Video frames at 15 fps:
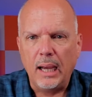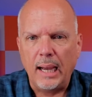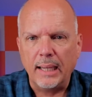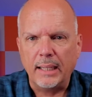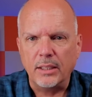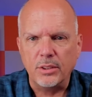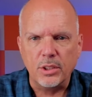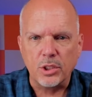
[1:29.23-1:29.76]

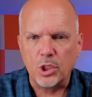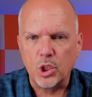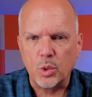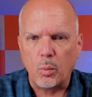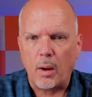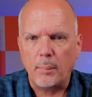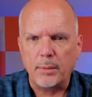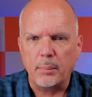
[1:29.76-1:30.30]
I can just
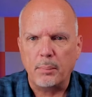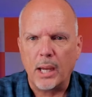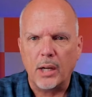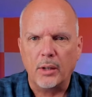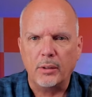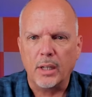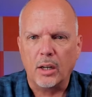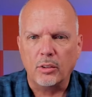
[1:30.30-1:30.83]
swap the
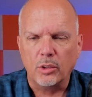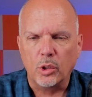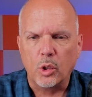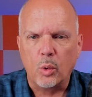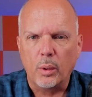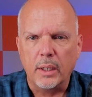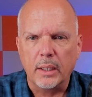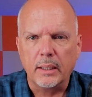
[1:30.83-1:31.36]
battery out real
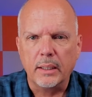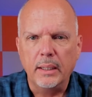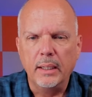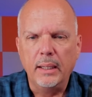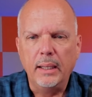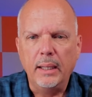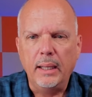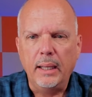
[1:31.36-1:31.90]
quick
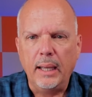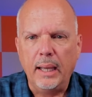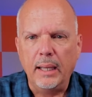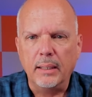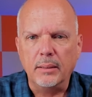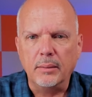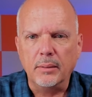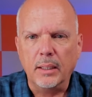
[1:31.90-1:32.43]

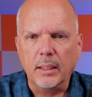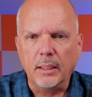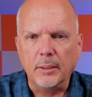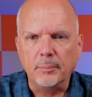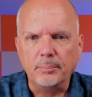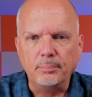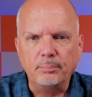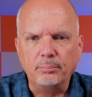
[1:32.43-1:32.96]
and
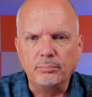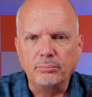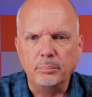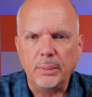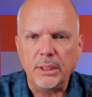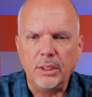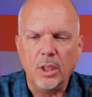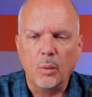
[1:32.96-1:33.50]
um,
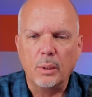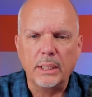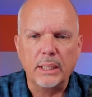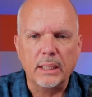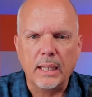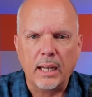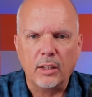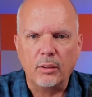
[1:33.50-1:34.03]
be done
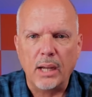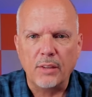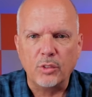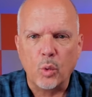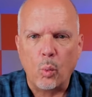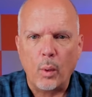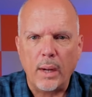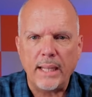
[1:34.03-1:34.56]
with it. I don't
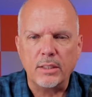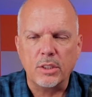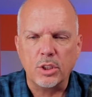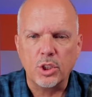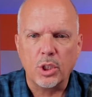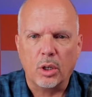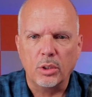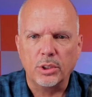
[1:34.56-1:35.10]
have to wait to
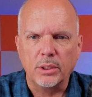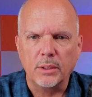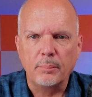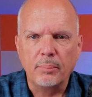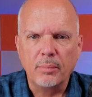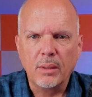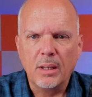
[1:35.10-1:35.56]
charge it.